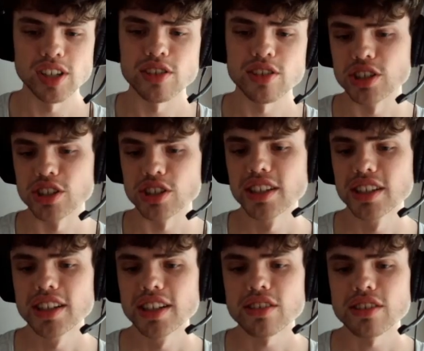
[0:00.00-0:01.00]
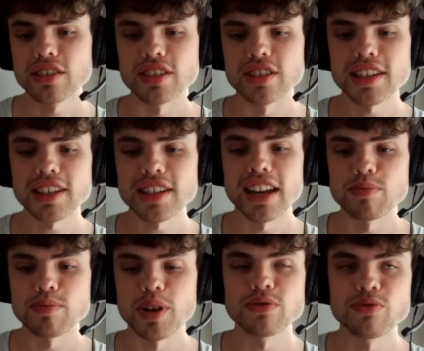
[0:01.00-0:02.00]
research to just get as
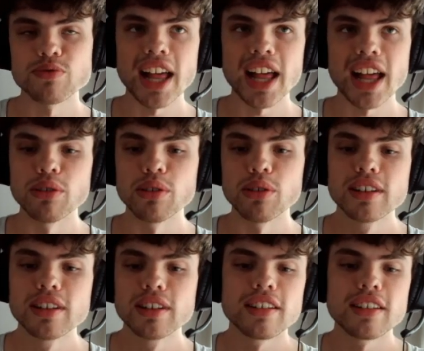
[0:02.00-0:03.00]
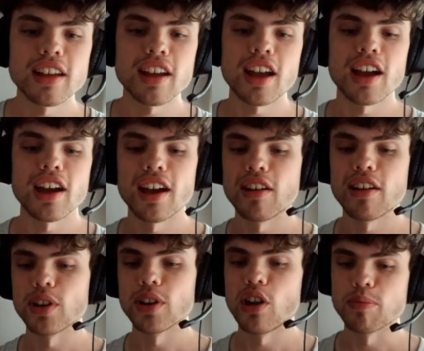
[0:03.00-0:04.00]
much value out of
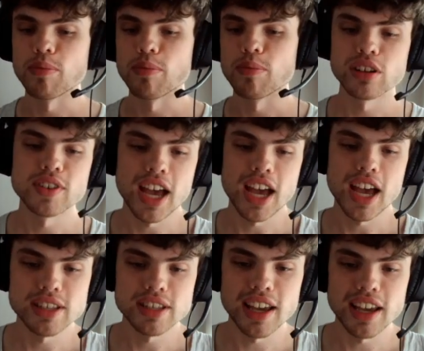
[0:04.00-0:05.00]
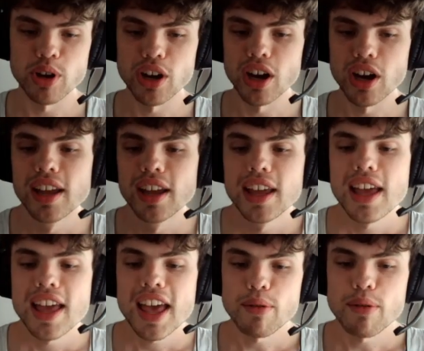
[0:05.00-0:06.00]
a long period of time as the game went on.
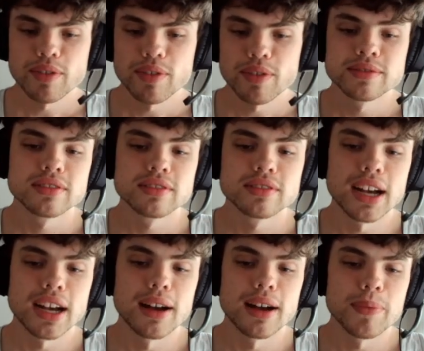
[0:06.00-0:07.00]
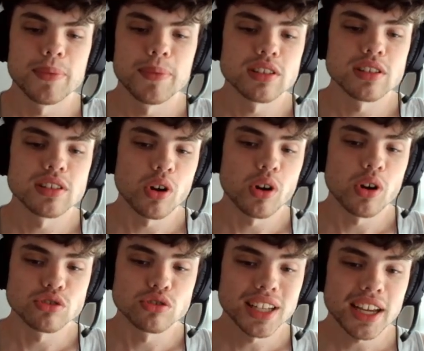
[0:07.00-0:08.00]
However, there's a lot more
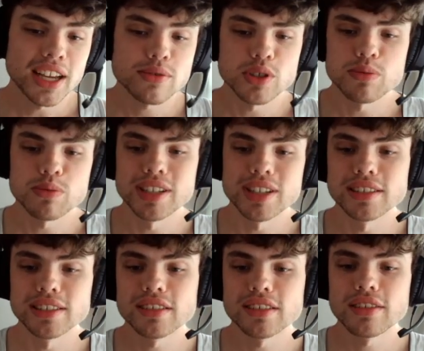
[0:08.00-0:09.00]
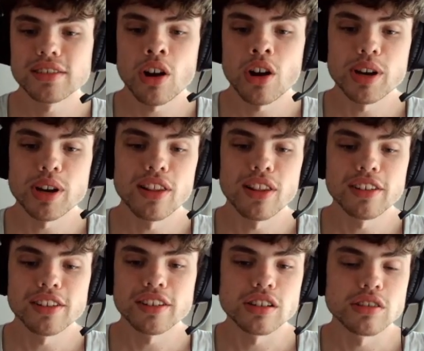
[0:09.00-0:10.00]
control decks, which means going
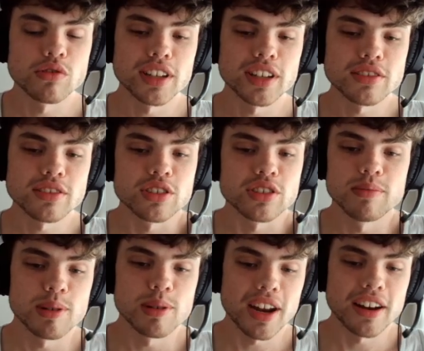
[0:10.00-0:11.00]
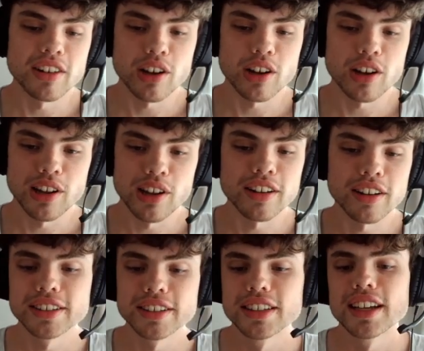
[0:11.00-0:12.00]
longer. Control decks are just going to be better at going longer.
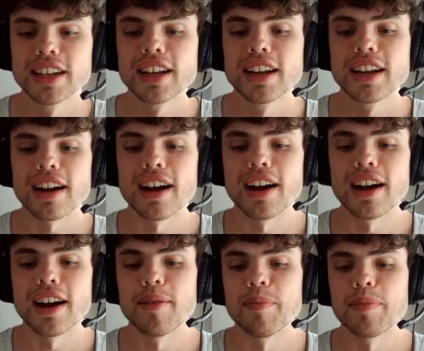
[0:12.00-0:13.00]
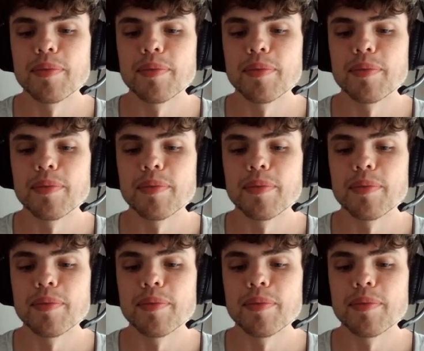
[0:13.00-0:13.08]
Um,